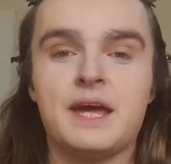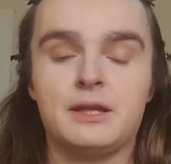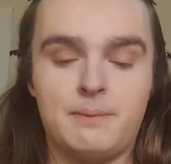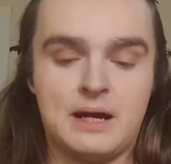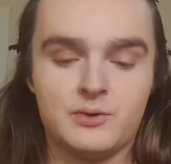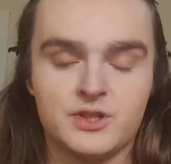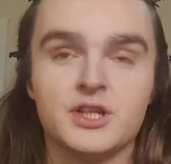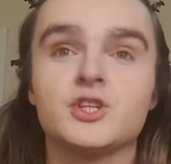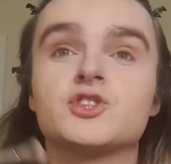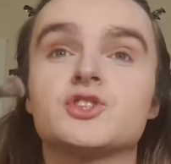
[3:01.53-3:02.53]
paler
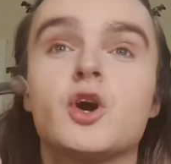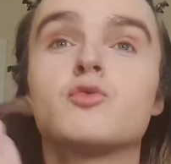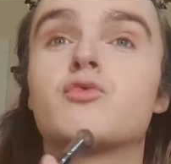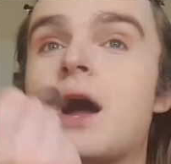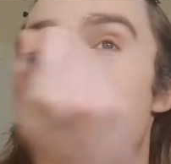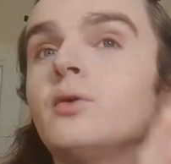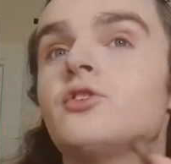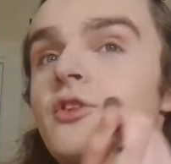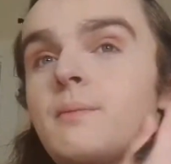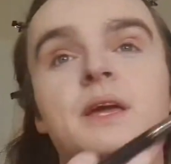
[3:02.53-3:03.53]
powder just around
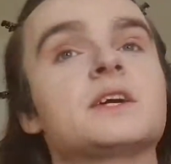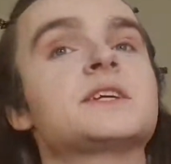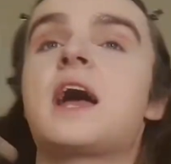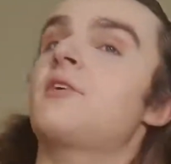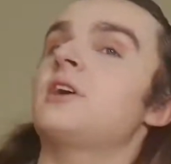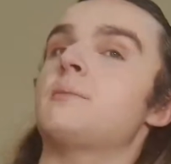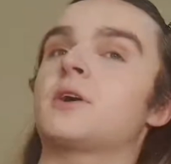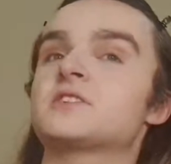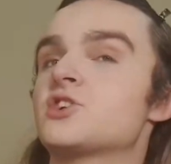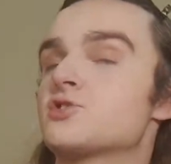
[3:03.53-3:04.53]
the beard area
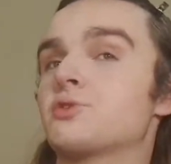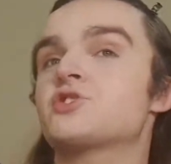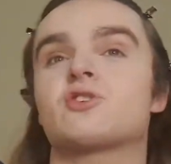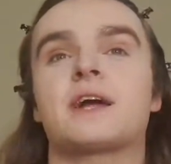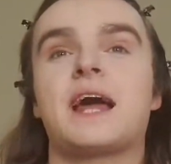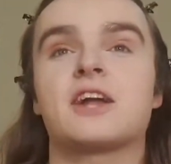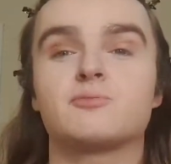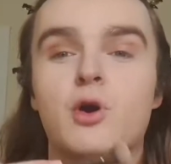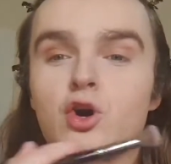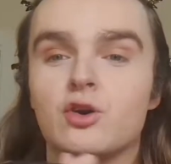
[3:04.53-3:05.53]
because I just want to try and add
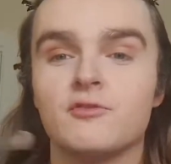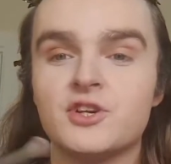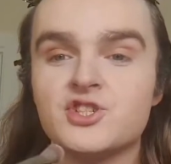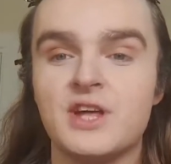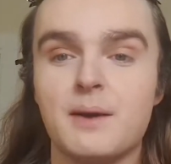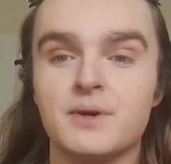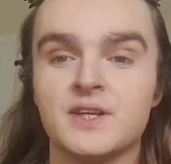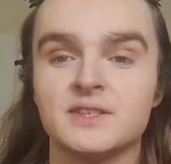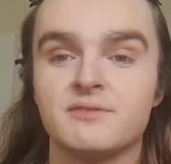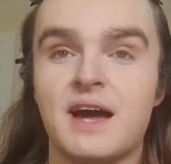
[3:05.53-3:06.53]
more coverage there
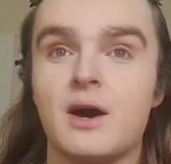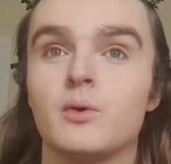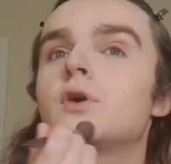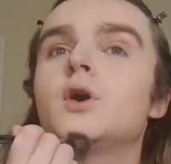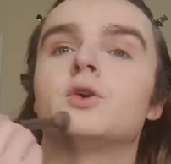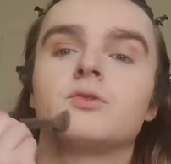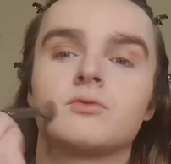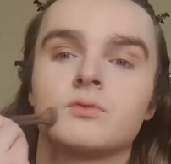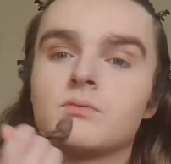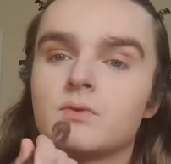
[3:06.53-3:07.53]
because of how
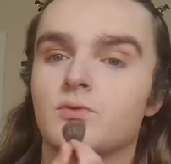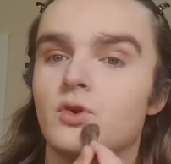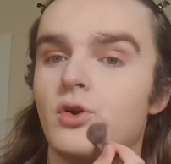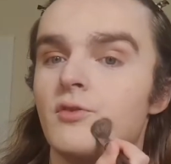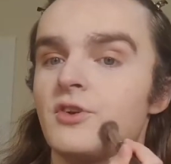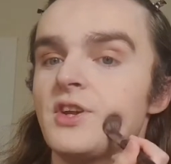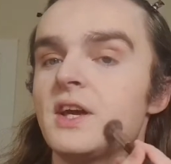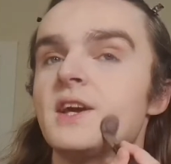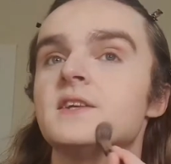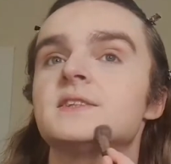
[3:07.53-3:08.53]
uncovered
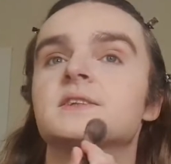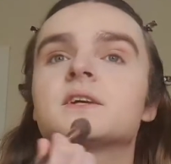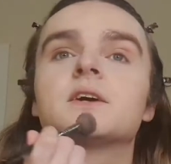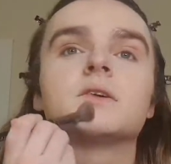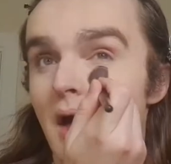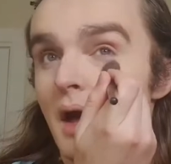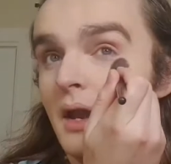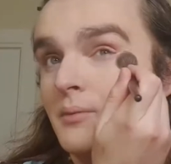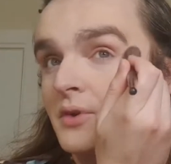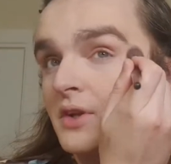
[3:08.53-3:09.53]
it is.
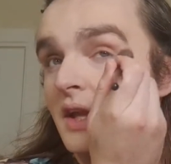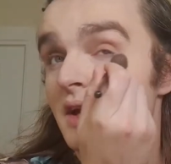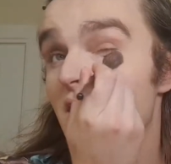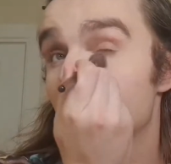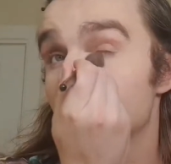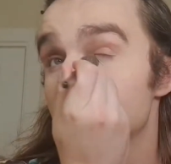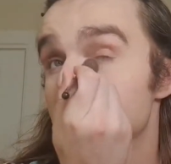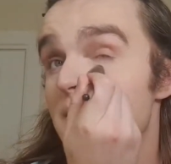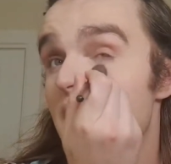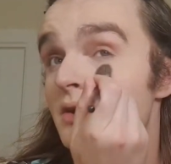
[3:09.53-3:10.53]
And I'm going to like
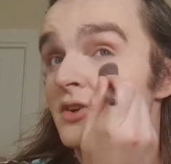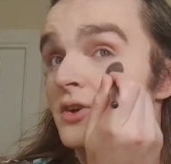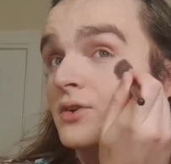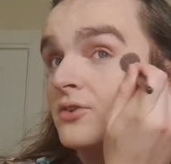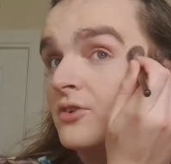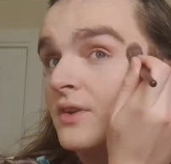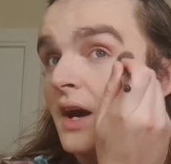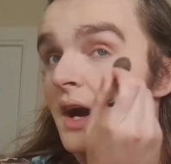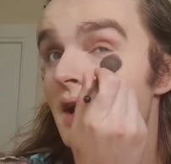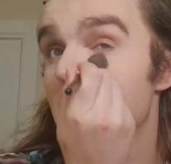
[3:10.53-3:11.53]
obviously powder under the
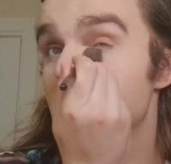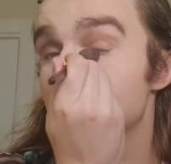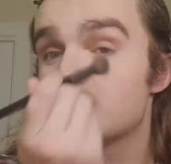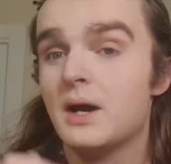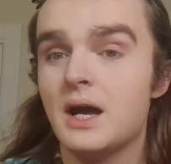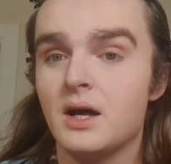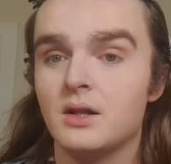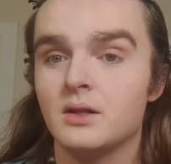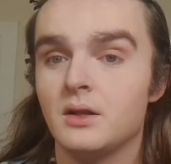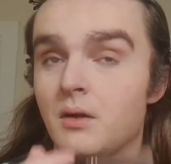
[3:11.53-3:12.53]
eye as
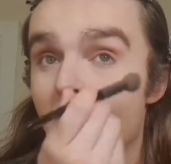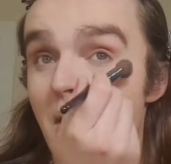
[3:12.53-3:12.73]
well.